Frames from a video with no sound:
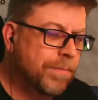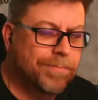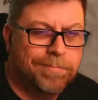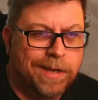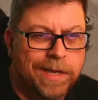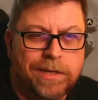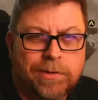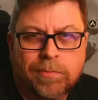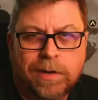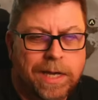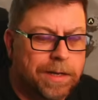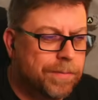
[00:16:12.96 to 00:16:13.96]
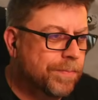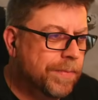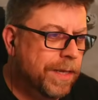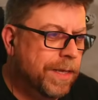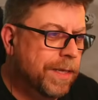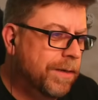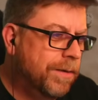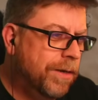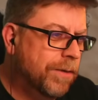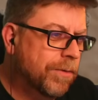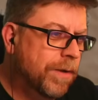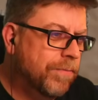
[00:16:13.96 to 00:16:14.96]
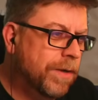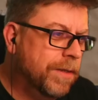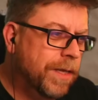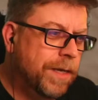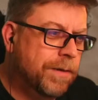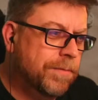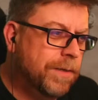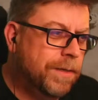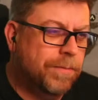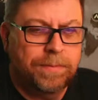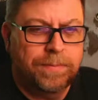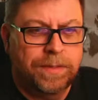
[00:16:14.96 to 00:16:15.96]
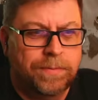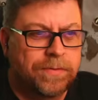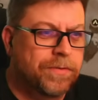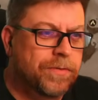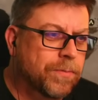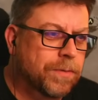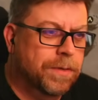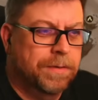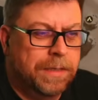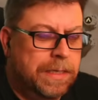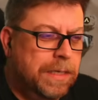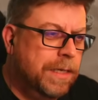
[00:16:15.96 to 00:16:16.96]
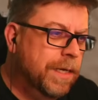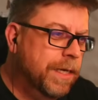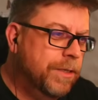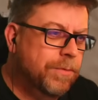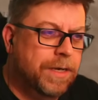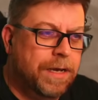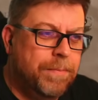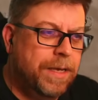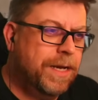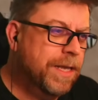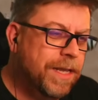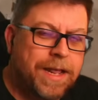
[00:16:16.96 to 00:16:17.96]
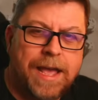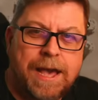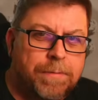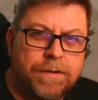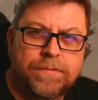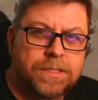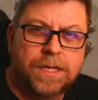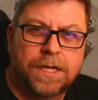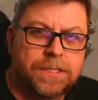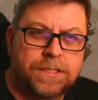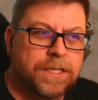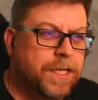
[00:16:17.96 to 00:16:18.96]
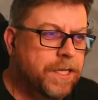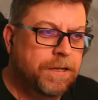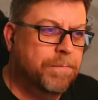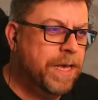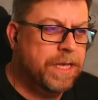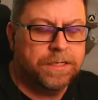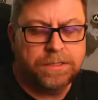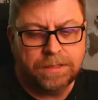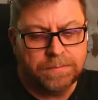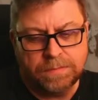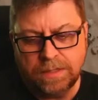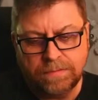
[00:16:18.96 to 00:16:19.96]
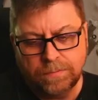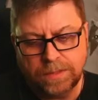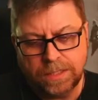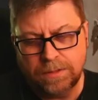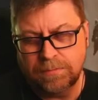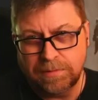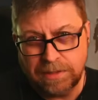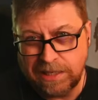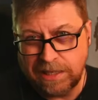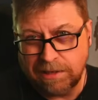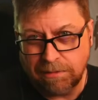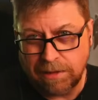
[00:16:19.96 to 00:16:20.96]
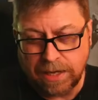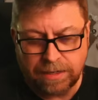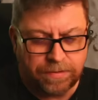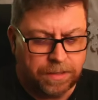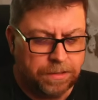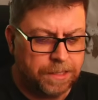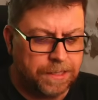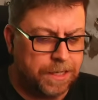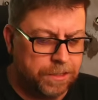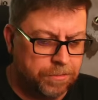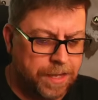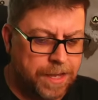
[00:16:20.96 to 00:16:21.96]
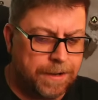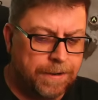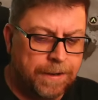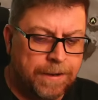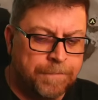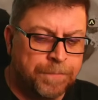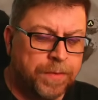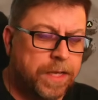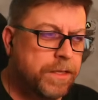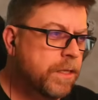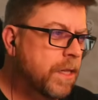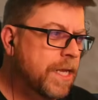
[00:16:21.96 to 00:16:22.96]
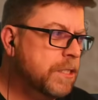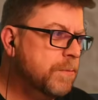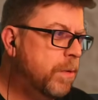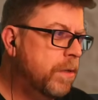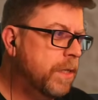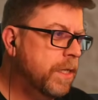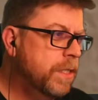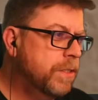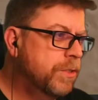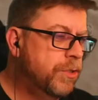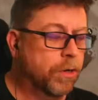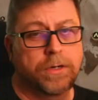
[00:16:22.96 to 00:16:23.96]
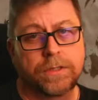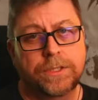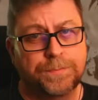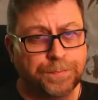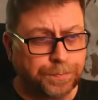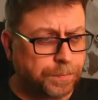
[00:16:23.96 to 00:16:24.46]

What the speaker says: I hate to run out. And, quite frankly, I don't want to be in a position where I do combat. I get in a habit of just constantly hitting a bandage. Sometimes even when I don't really need a lot of healing, I do that. And then the last part is darts.